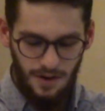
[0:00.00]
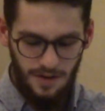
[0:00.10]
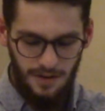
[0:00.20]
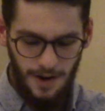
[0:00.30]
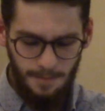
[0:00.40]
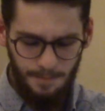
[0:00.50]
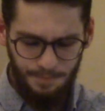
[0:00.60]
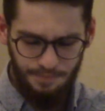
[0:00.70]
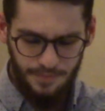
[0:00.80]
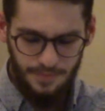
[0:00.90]
All right?
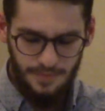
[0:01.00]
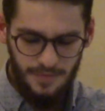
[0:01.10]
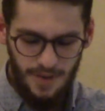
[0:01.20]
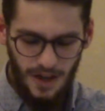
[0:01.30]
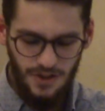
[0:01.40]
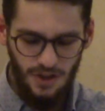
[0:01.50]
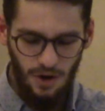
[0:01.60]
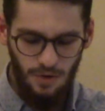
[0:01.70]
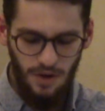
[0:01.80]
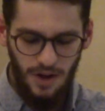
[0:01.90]
And
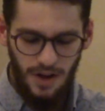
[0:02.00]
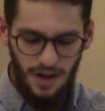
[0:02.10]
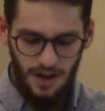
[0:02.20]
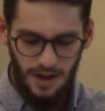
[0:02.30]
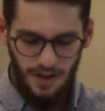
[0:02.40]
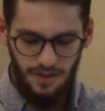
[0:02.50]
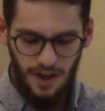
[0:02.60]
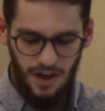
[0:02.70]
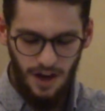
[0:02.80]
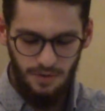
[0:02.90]
so
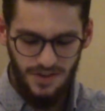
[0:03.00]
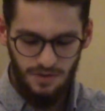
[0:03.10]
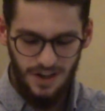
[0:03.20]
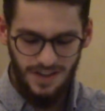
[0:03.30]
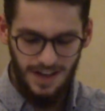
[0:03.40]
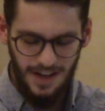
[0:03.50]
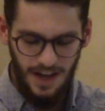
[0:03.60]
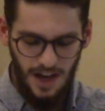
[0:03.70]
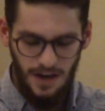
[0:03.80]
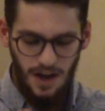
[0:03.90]
they got resurrected
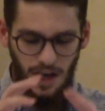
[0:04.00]
again